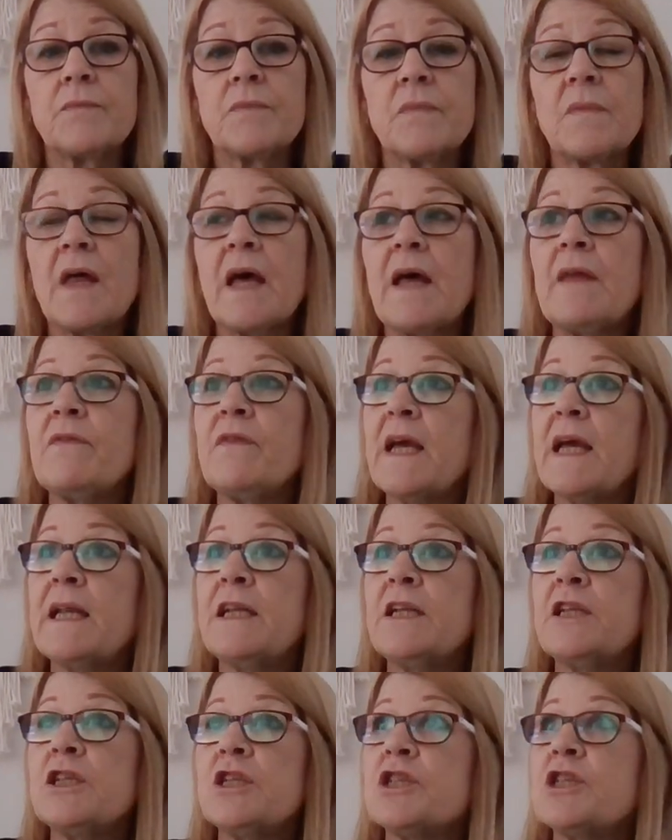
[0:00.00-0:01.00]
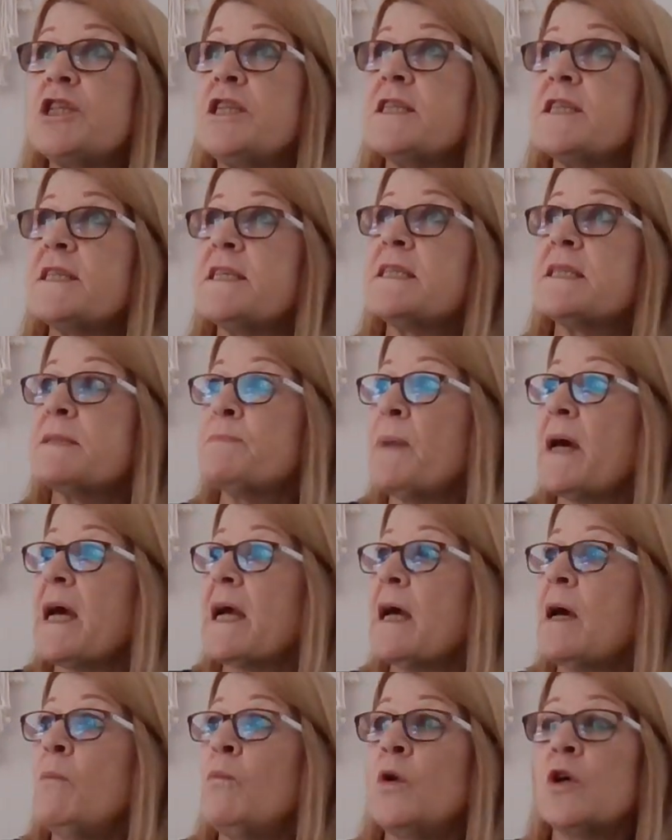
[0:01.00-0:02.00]
And then she sits
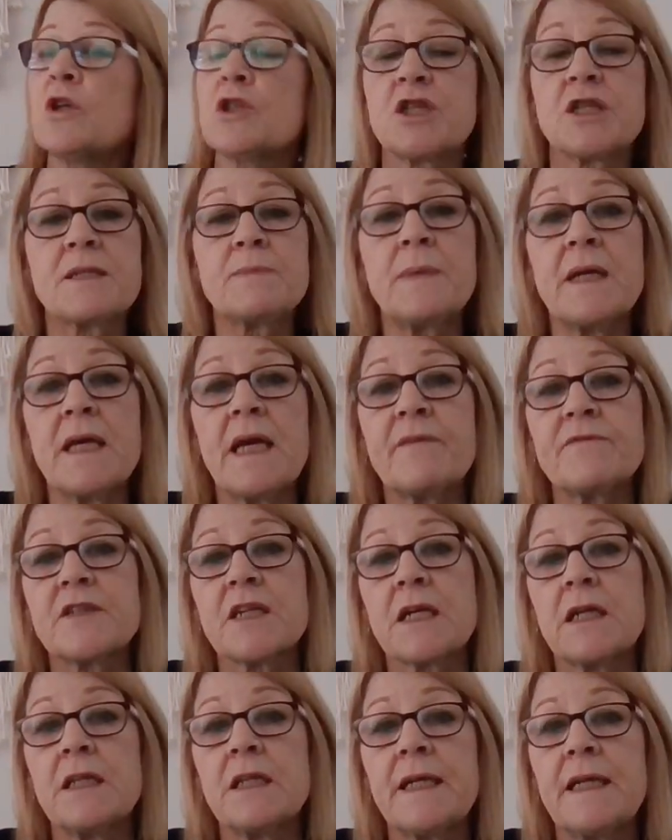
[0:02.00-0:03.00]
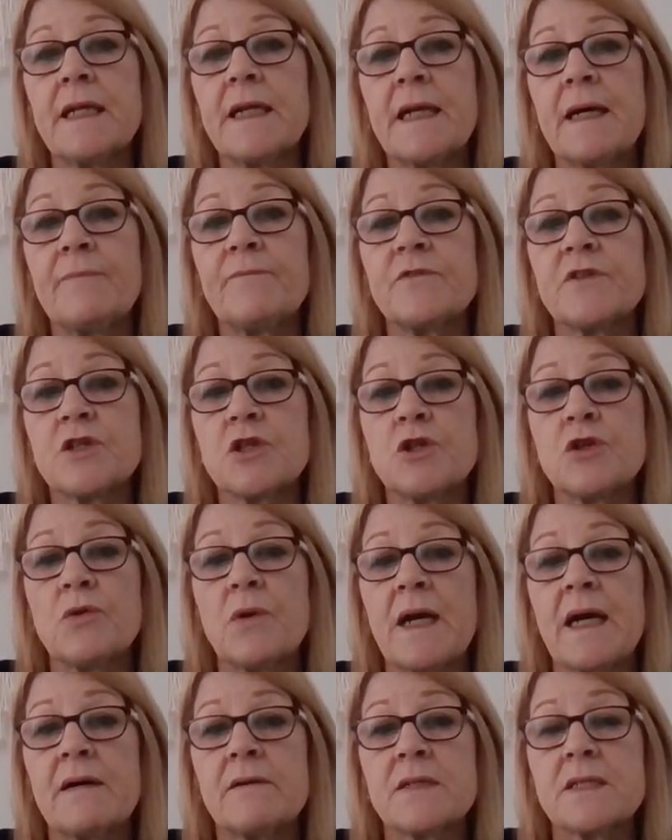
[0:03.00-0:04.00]
back and watches me have to clean it up for 2
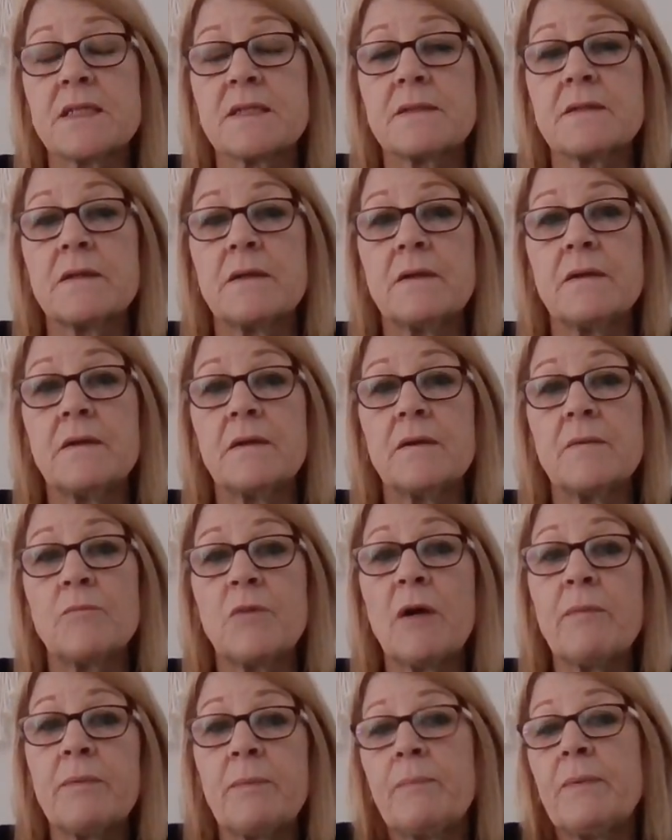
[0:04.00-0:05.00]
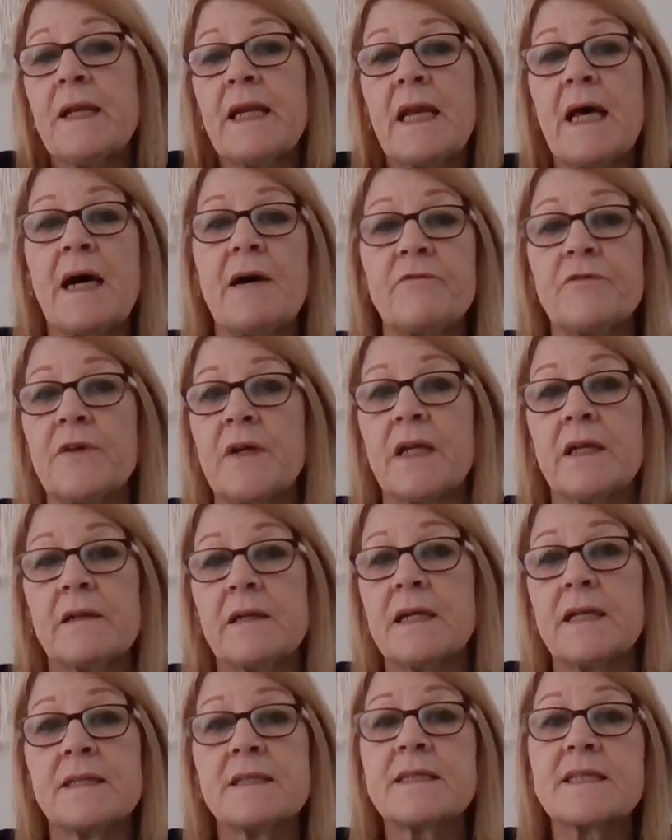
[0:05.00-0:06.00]
hours, probably laughing.
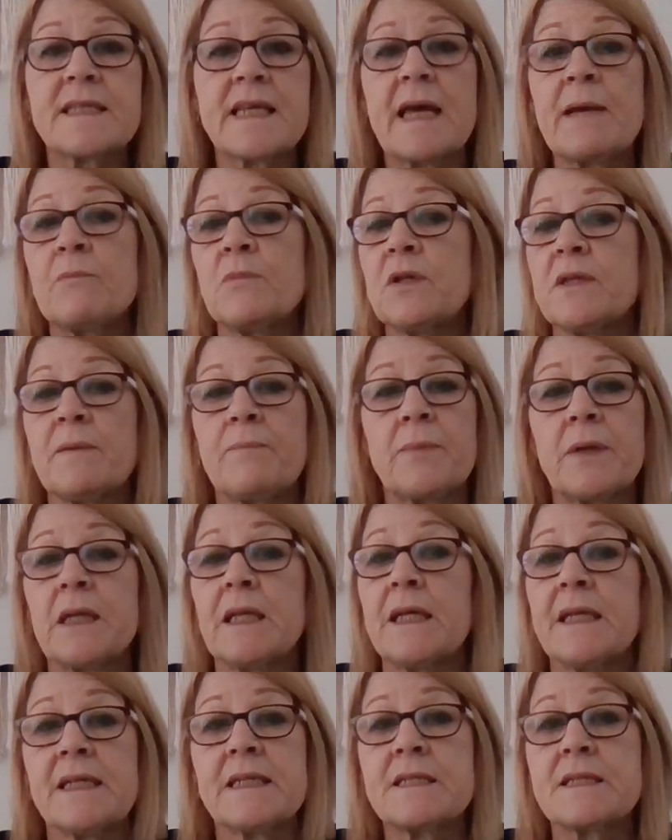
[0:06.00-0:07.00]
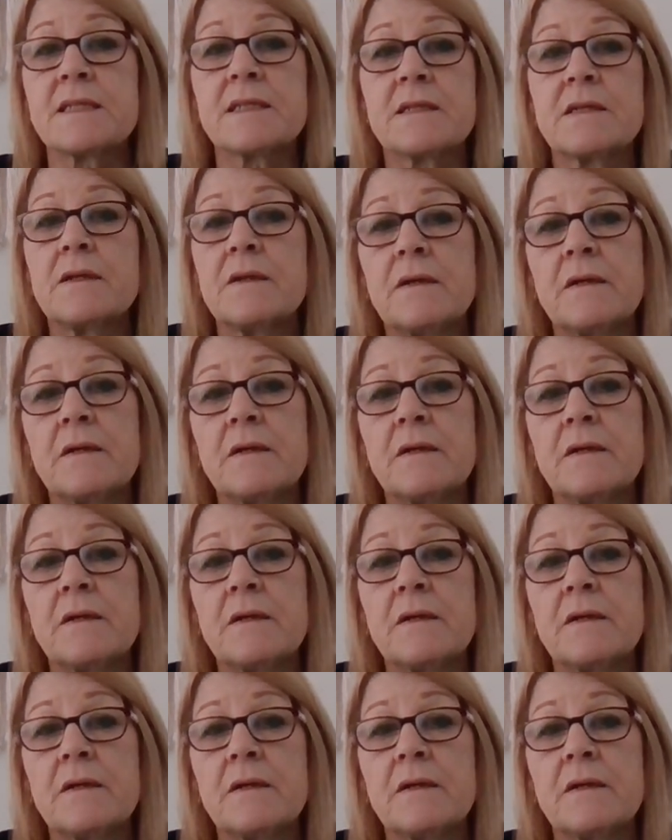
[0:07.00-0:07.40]
And the same with the police.